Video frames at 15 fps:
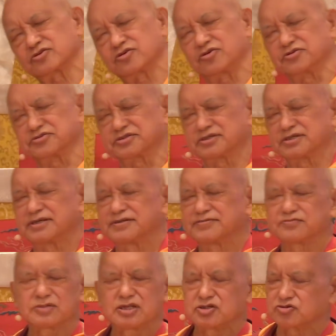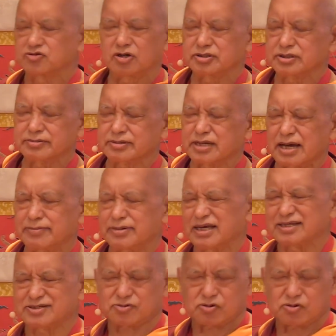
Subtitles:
the course. Don't have karma at